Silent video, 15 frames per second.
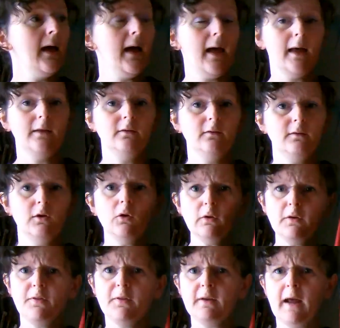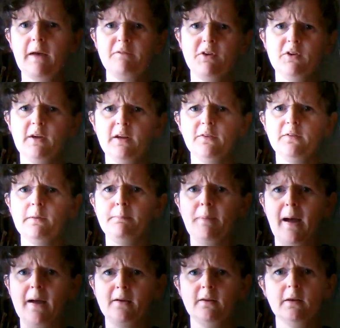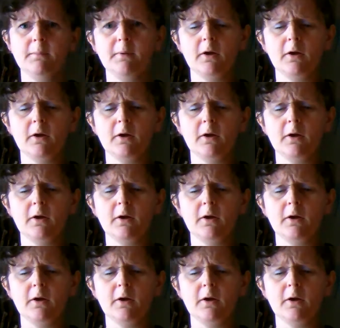And the only thing I haven't done is the binding,